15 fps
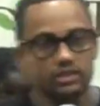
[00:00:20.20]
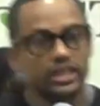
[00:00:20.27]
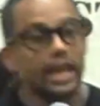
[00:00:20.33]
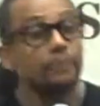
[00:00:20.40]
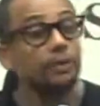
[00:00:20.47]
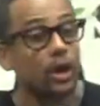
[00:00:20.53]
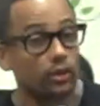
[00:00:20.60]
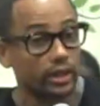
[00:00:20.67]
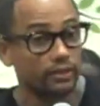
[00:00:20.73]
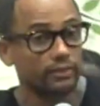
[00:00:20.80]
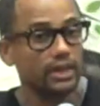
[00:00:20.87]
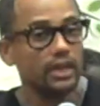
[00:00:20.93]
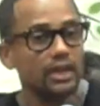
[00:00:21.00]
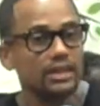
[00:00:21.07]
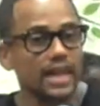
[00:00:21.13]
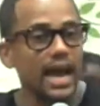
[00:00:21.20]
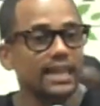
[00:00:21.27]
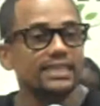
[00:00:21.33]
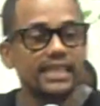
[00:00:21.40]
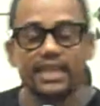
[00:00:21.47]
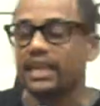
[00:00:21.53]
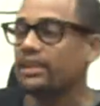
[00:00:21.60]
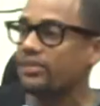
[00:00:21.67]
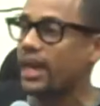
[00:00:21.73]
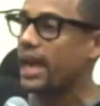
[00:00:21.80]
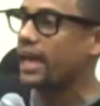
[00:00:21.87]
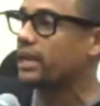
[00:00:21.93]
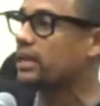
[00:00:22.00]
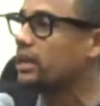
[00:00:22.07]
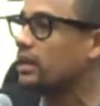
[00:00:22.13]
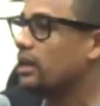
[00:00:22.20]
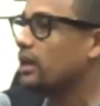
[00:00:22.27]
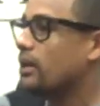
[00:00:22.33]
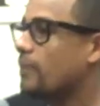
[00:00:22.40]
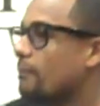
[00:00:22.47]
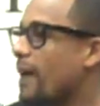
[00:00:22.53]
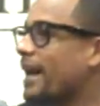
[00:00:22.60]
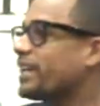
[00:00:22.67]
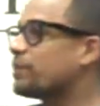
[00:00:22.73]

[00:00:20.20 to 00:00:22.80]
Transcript: scapegoating, the idea that my